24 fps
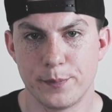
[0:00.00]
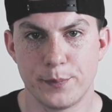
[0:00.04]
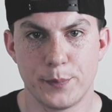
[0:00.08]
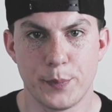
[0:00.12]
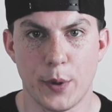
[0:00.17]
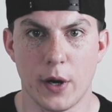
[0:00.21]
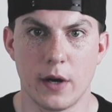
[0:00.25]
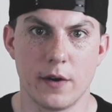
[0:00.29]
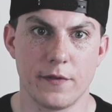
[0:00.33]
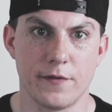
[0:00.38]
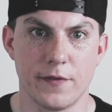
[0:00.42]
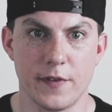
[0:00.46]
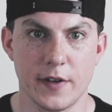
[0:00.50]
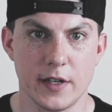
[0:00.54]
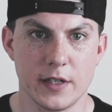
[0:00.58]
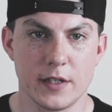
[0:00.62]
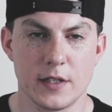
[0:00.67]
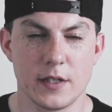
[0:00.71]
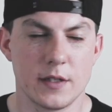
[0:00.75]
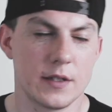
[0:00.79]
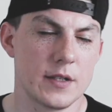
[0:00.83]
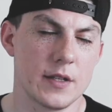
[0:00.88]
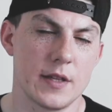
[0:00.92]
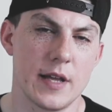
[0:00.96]

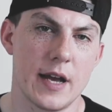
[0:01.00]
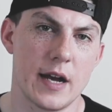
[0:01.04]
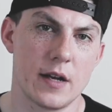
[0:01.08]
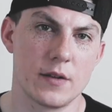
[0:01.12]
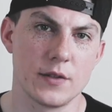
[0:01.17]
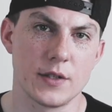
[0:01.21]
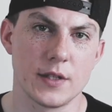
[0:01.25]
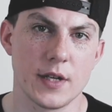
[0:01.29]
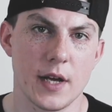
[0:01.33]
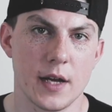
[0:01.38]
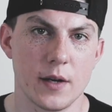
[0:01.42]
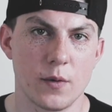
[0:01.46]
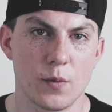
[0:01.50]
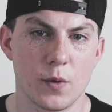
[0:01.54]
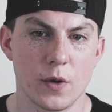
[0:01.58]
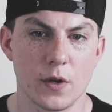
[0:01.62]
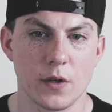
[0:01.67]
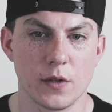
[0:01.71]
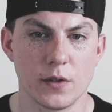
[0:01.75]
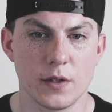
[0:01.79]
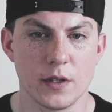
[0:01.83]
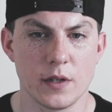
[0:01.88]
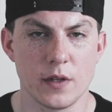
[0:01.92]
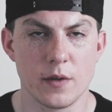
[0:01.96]
perfect to the outside
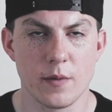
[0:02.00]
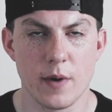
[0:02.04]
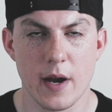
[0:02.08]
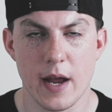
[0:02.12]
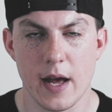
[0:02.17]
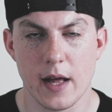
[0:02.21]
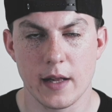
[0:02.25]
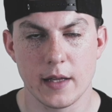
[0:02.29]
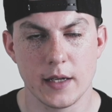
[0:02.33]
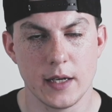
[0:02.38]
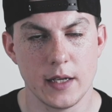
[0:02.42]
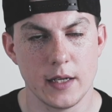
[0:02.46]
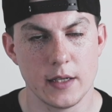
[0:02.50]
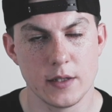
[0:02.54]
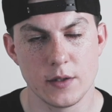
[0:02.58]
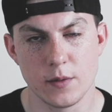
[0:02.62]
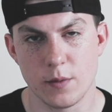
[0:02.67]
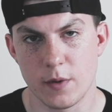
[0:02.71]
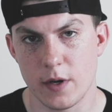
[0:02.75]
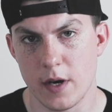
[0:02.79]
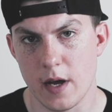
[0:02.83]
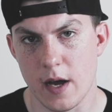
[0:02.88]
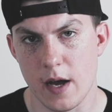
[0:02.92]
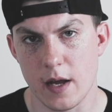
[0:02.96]
world, and the reality is
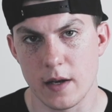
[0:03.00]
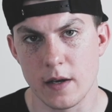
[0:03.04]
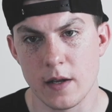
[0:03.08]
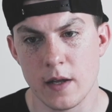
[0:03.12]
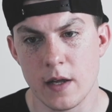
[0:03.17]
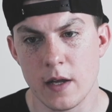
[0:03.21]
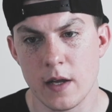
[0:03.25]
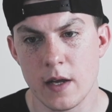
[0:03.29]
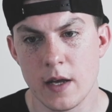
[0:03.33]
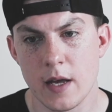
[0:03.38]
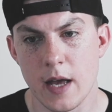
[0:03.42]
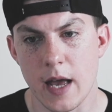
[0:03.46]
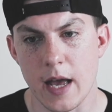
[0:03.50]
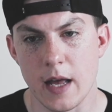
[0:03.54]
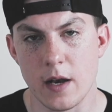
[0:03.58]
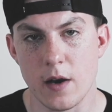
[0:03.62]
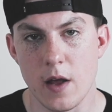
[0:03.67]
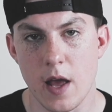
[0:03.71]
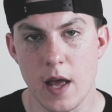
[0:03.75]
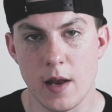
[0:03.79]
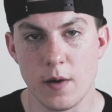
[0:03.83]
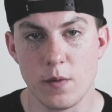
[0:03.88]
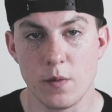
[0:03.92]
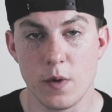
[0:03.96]
we're not. And
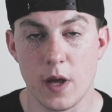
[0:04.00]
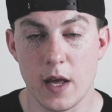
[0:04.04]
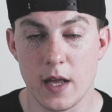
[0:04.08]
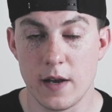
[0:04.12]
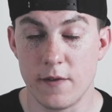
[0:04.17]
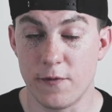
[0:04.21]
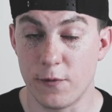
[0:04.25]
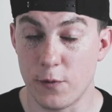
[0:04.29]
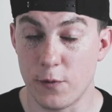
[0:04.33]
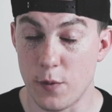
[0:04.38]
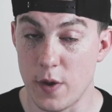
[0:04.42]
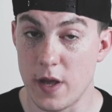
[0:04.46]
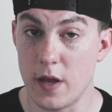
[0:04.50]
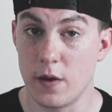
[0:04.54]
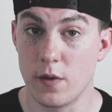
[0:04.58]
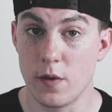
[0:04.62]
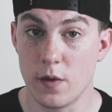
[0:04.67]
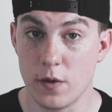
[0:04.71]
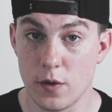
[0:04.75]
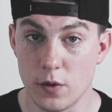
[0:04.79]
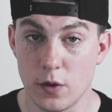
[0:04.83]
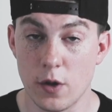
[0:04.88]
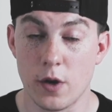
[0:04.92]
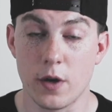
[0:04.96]
if we
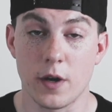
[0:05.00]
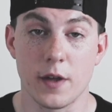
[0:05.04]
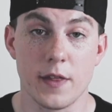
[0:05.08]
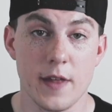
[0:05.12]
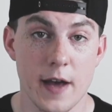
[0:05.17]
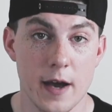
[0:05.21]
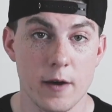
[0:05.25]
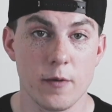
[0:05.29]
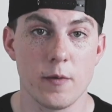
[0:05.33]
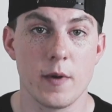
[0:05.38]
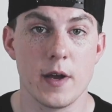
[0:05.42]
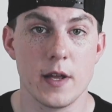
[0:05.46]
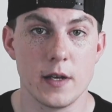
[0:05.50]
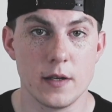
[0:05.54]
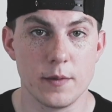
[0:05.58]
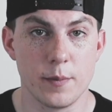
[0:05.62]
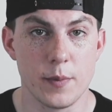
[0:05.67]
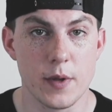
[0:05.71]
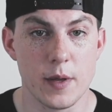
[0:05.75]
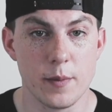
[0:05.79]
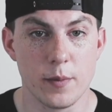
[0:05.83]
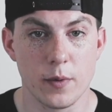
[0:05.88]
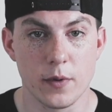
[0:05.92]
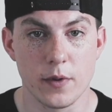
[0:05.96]
look that way to
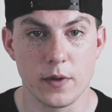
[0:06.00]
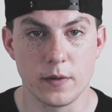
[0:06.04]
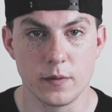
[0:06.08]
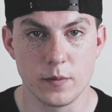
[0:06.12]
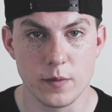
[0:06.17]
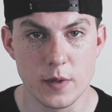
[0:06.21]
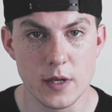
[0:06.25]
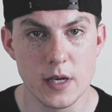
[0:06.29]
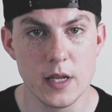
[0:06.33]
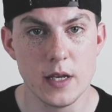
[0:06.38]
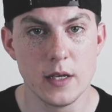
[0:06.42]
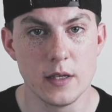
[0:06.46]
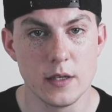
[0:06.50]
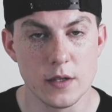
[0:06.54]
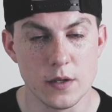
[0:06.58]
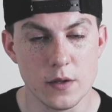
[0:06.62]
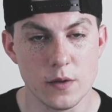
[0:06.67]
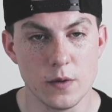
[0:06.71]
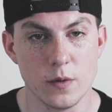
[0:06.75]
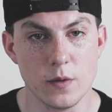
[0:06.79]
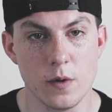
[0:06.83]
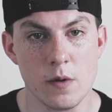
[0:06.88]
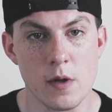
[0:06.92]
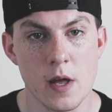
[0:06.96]
people, then we need
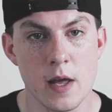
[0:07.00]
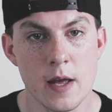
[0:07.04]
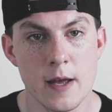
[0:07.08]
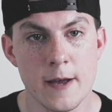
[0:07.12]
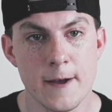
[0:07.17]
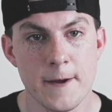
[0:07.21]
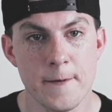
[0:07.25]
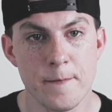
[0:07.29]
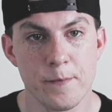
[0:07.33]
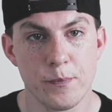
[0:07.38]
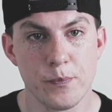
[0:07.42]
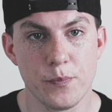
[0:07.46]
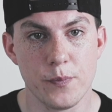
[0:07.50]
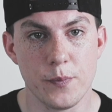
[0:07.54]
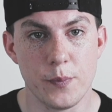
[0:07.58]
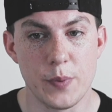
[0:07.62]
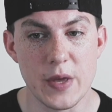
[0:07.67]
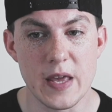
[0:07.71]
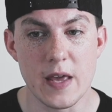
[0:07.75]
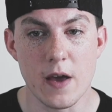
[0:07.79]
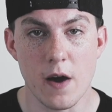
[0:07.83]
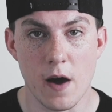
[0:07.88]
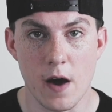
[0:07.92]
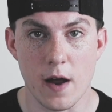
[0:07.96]
to
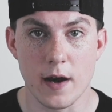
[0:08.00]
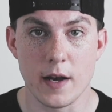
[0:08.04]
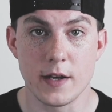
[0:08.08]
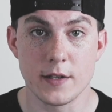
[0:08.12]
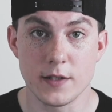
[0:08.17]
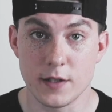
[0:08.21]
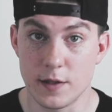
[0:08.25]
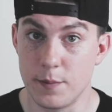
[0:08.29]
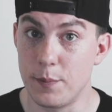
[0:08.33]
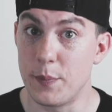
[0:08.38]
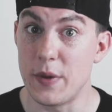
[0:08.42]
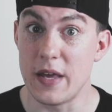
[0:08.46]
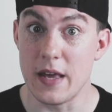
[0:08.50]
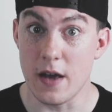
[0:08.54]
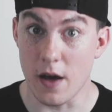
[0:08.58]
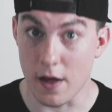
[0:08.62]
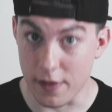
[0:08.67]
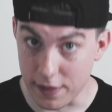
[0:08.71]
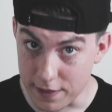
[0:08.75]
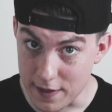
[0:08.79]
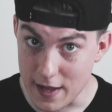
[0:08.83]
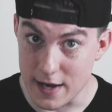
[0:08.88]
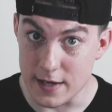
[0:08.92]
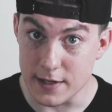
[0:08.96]
be honest, be
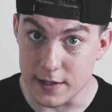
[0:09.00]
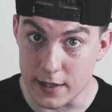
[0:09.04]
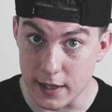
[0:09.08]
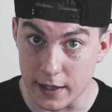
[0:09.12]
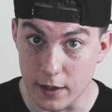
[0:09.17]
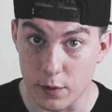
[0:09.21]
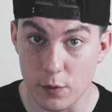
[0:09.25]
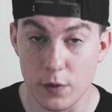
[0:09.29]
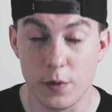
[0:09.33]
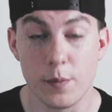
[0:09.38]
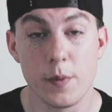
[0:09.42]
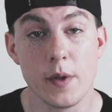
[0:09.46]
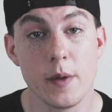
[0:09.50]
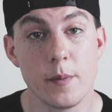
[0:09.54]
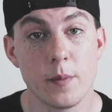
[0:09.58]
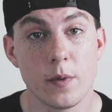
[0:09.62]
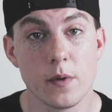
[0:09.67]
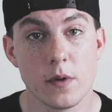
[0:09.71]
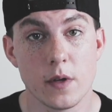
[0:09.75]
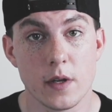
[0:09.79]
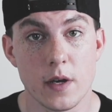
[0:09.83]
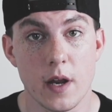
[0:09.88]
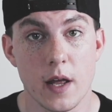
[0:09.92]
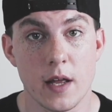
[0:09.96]
authentic with
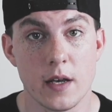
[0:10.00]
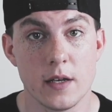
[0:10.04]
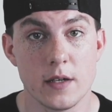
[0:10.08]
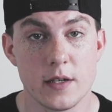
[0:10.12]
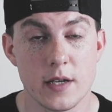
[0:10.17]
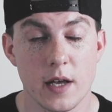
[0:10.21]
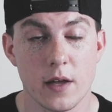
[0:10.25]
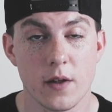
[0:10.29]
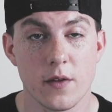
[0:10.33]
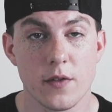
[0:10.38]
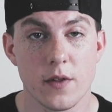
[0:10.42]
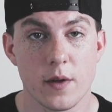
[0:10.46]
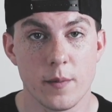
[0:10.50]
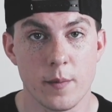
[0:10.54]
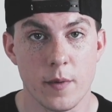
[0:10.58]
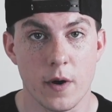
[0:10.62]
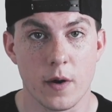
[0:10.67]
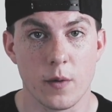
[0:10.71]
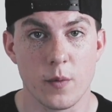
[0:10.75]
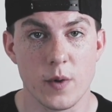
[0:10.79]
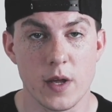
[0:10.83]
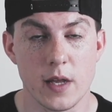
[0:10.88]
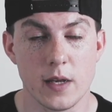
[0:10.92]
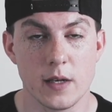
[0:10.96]
people, and tell them
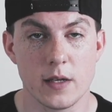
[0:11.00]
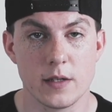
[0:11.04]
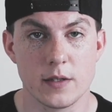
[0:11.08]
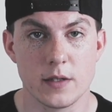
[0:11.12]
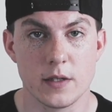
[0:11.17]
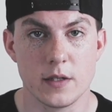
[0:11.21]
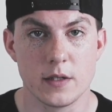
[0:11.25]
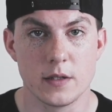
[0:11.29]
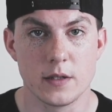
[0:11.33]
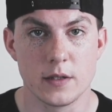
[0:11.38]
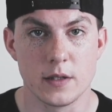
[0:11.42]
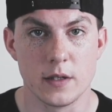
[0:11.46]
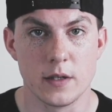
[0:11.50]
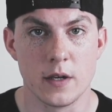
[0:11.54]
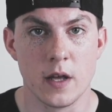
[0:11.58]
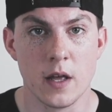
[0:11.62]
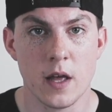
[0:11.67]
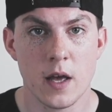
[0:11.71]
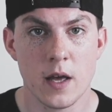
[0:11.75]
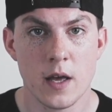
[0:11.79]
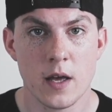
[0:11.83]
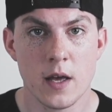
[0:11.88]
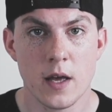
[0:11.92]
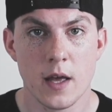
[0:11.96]
our weaknesses and
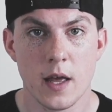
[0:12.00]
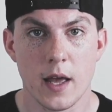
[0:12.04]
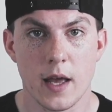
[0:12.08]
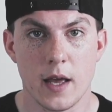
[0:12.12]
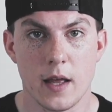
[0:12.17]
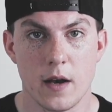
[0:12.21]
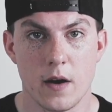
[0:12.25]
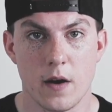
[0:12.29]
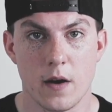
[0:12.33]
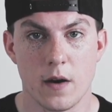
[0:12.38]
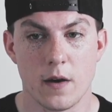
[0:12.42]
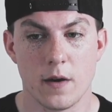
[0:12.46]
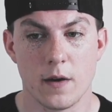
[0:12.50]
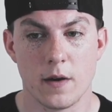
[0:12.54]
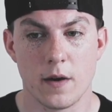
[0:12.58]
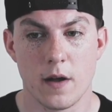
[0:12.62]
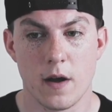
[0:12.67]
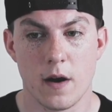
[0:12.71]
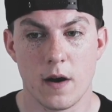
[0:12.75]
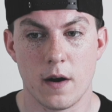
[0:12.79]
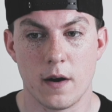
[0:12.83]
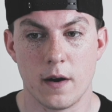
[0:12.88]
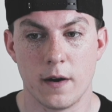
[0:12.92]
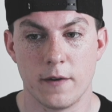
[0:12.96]

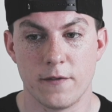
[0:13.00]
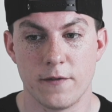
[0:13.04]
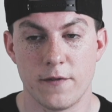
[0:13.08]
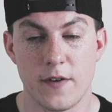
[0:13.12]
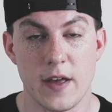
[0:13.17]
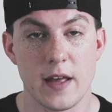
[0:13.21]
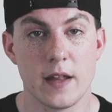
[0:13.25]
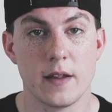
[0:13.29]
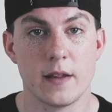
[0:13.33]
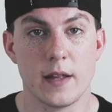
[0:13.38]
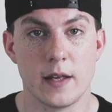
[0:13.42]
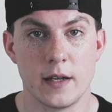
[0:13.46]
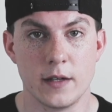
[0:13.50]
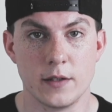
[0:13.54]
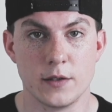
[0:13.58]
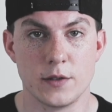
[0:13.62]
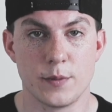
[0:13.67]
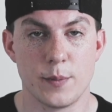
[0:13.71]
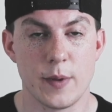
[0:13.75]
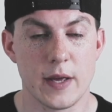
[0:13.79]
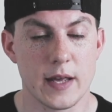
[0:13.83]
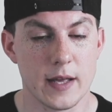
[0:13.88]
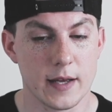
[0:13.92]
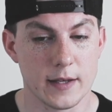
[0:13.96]
our failings,
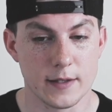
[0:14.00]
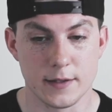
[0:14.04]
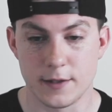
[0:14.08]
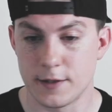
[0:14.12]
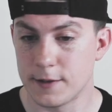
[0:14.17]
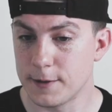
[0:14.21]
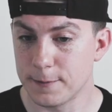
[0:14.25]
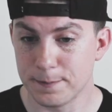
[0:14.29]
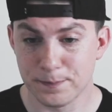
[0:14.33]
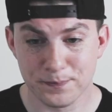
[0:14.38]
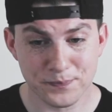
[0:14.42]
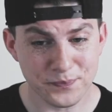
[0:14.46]
because